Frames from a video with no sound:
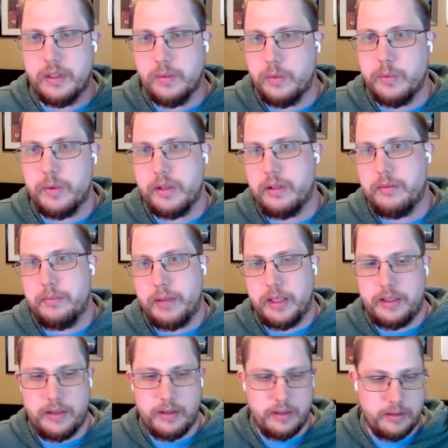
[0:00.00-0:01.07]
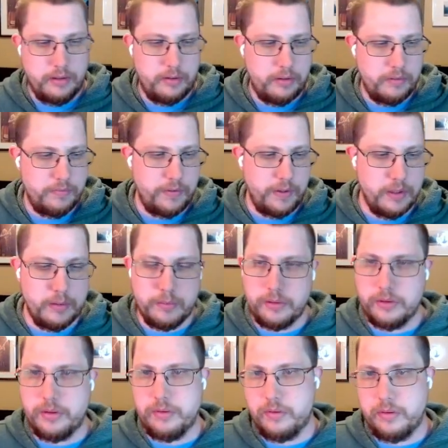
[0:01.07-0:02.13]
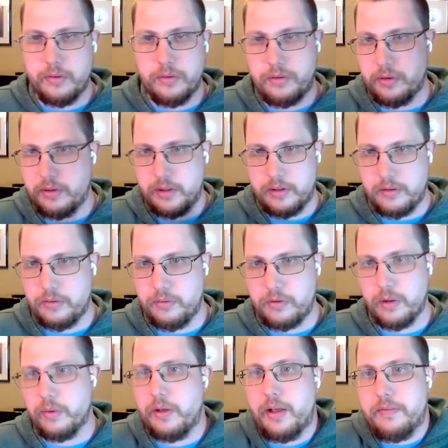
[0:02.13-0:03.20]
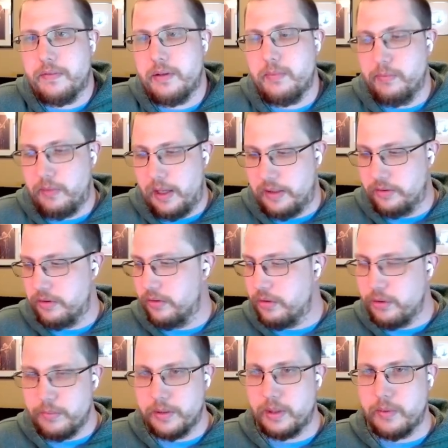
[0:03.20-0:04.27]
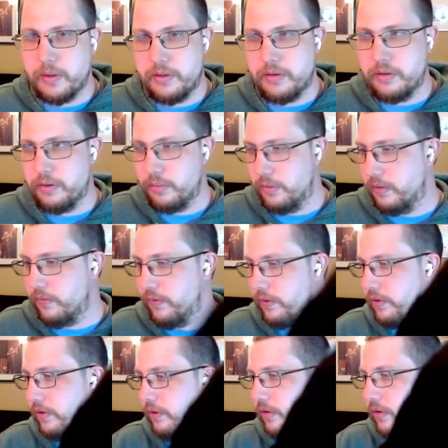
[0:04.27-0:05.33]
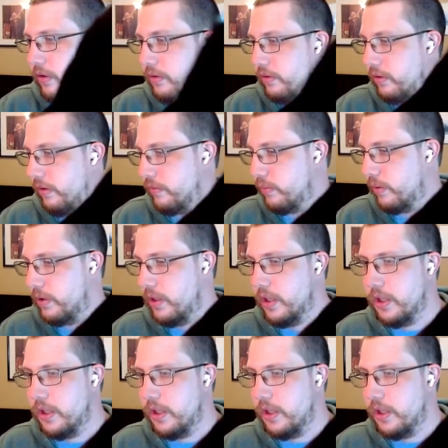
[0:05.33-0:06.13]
we want to make this available to you so that you don't have to answer too many questions when you first install the software.